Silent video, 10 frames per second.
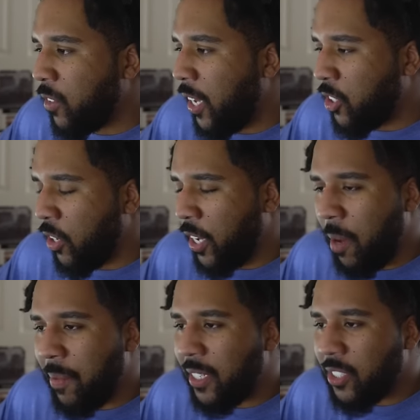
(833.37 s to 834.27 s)
It's going to
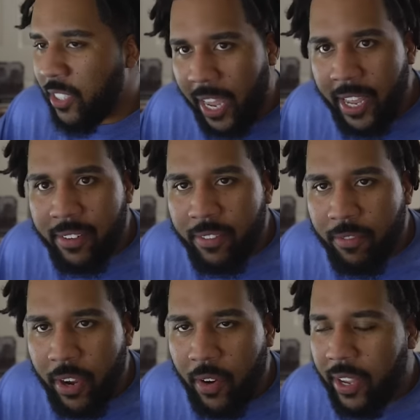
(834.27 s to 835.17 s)
come in the sedan
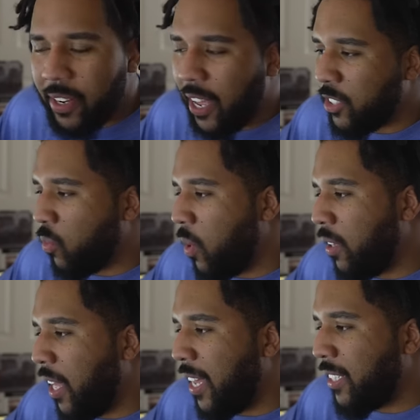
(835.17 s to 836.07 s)
variant as
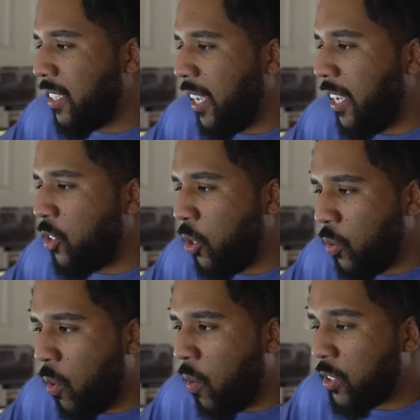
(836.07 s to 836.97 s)
well as the
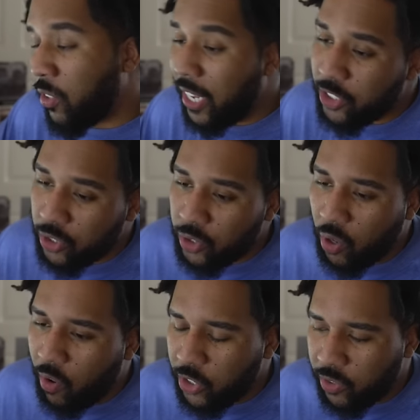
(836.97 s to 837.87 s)
two-door. So that's your
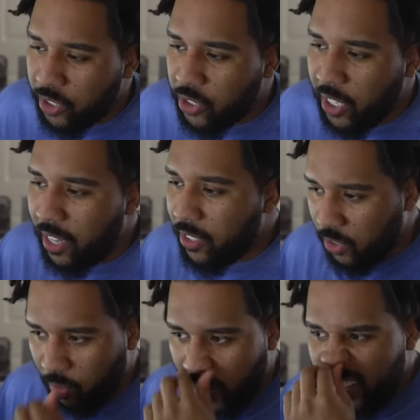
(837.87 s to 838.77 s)
Charger and your
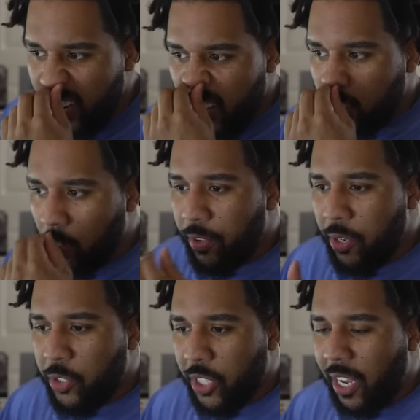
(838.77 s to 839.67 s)
Challenger, right? So if
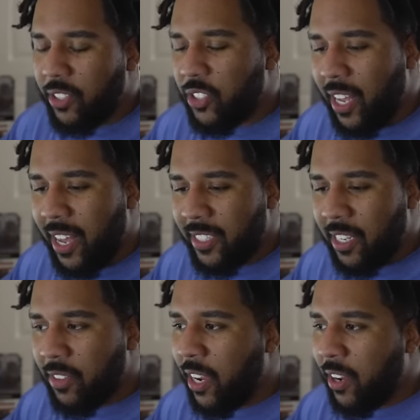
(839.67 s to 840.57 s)
you Challenger guys
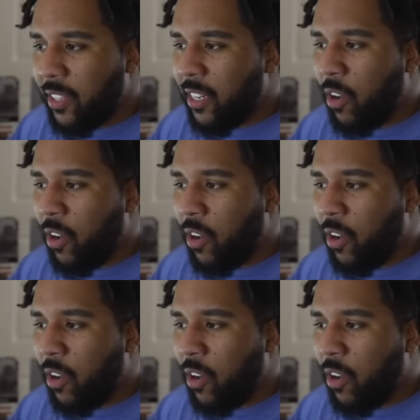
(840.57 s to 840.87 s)
out there that